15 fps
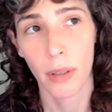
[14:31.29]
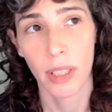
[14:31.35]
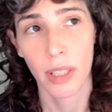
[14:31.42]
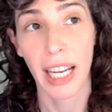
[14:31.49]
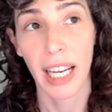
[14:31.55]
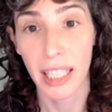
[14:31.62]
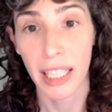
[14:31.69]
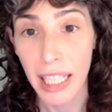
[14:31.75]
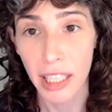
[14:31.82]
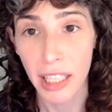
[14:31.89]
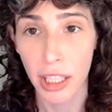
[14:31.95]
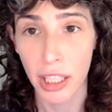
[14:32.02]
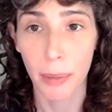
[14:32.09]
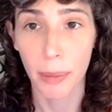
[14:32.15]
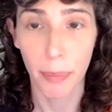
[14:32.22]

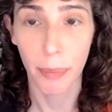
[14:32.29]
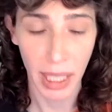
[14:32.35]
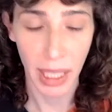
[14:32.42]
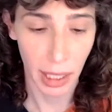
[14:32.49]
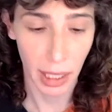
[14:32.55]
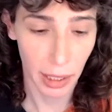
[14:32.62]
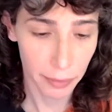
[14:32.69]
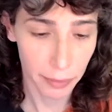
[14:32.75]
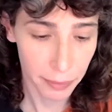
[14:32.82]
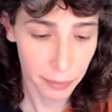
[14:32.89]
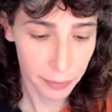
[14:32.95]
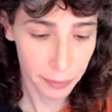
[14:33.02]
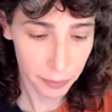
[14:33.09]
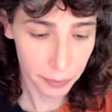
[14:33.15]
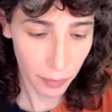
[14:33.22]
techniques to be,
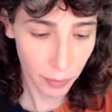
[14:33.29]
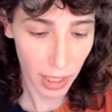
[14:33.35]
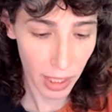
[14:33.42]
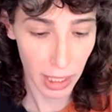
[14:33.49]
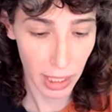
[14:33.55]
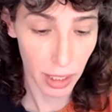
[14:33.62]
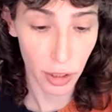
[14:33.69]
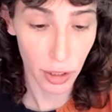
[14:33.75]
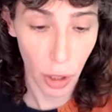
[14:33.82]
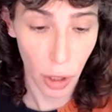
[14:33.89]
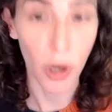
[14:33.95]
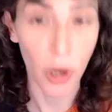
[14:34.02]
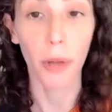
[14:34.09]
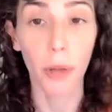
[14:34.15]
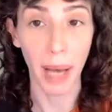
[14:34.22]
these
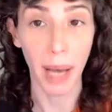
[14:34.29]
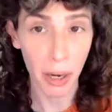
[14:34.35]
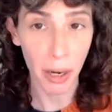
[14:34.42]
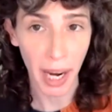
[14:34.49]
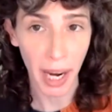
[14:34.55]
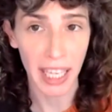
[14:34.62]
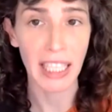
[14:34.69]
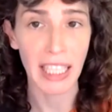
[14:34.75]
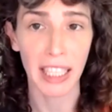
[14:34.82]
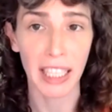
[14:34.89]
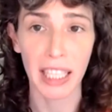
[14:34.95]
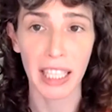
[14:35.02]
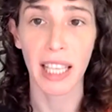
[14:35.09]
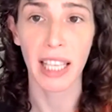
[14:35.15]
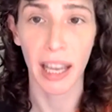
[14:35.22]
so-called biohacking
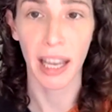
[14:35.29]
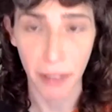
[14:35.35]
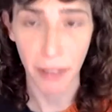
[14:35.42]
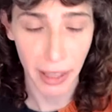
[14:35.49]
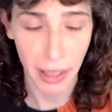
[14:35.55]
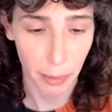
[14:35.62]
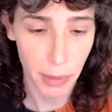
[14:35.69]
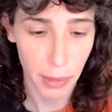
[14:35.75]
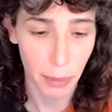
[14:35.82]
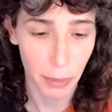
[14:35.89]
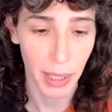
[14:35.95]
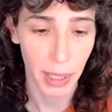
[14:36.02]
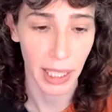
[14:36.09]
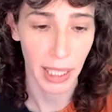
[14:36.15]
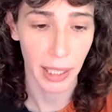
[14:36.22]
techniques, I find them to
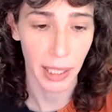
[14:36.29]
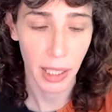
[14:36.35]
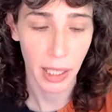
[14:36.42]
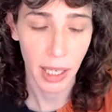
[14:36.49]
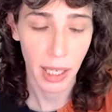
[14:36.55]
be